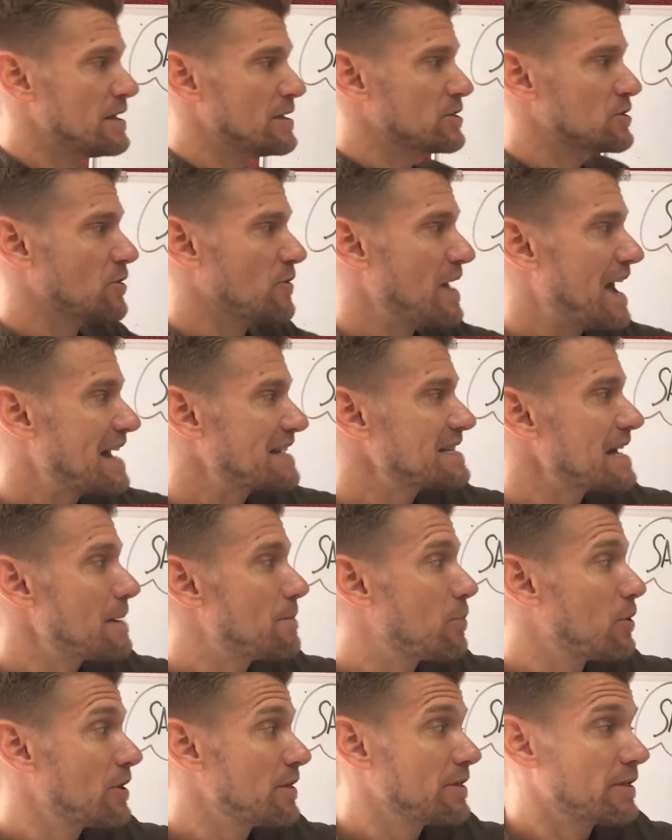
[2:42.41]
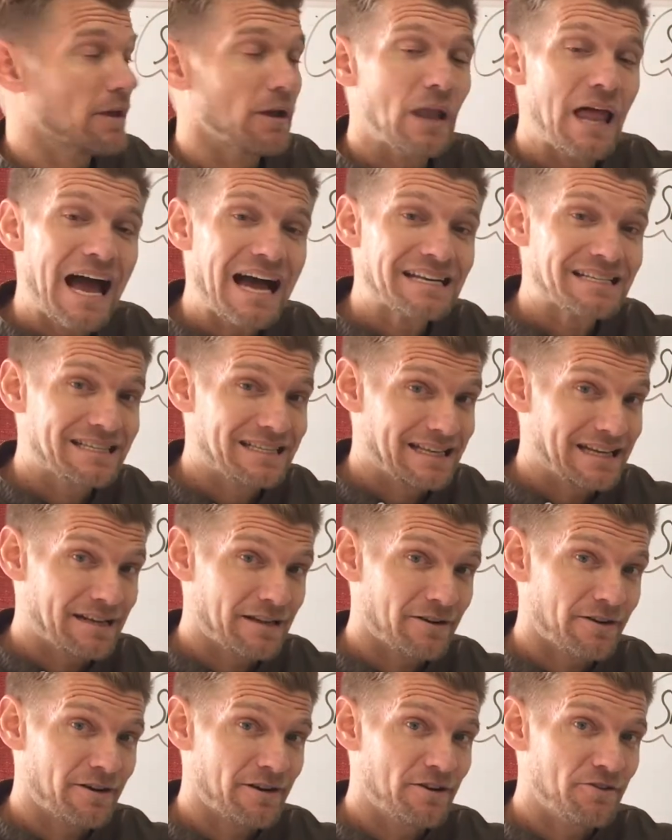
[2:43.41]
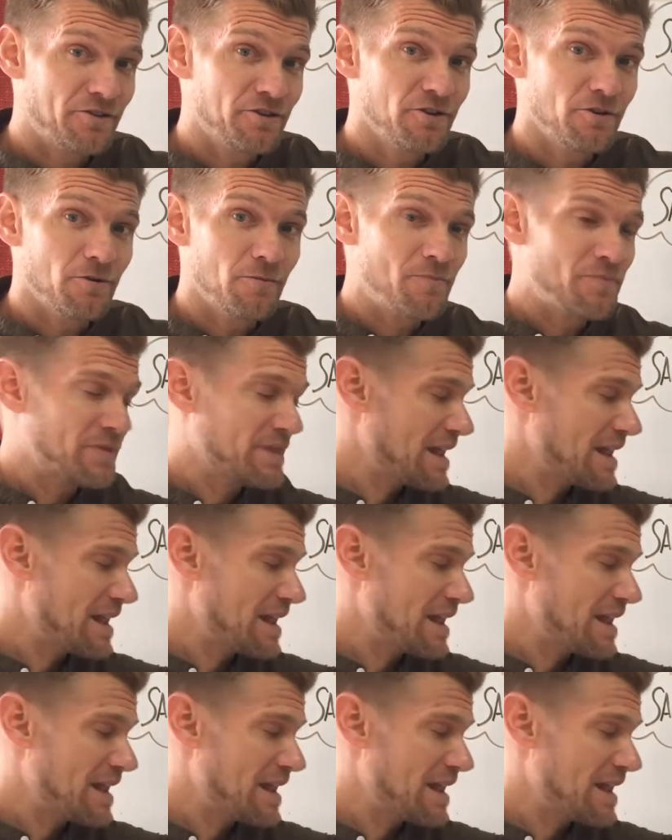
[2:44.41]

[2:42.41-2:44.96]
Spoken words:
So that's, I put the last thing they're going to do.